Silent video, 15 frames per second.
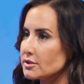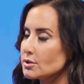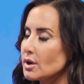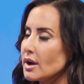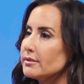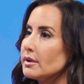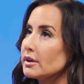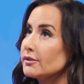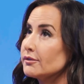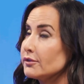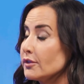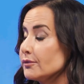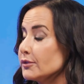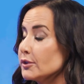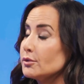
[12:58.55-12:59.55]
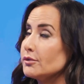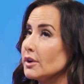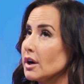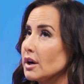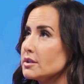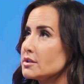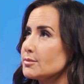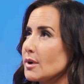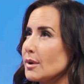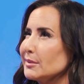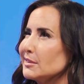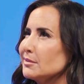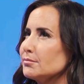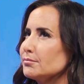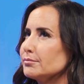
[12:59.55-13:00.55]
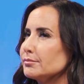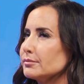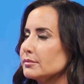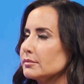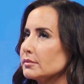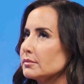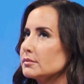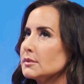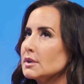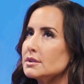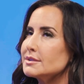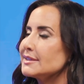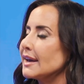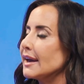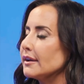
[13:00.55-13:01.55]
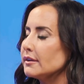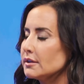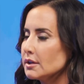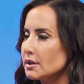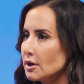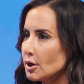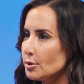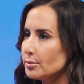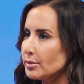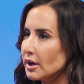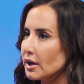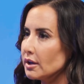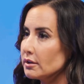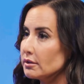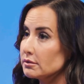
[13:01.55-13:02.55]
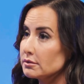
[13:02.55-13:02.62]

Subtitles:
So I have a few funds, probably 10, but